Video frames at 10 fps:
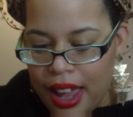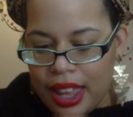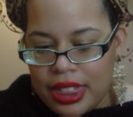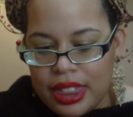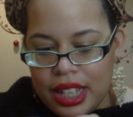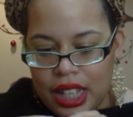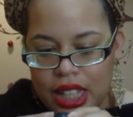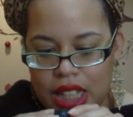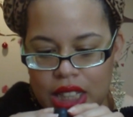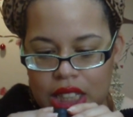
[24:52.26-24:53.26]
And
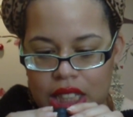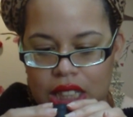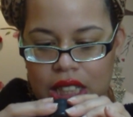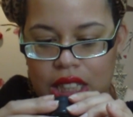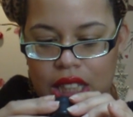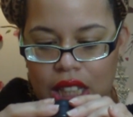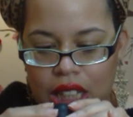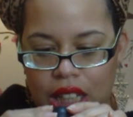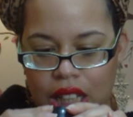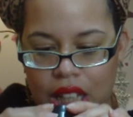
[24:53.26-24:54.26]
this,
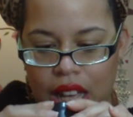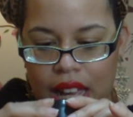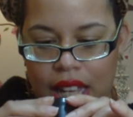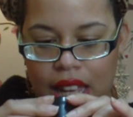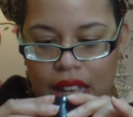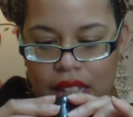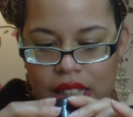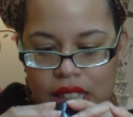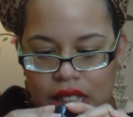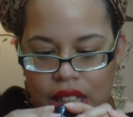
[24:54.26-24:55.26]
ugh, I
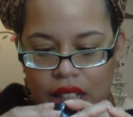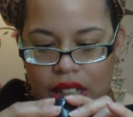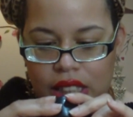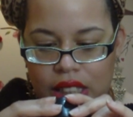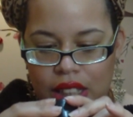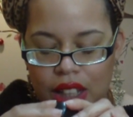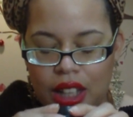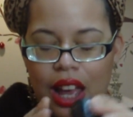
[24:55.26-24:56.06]
can't see it.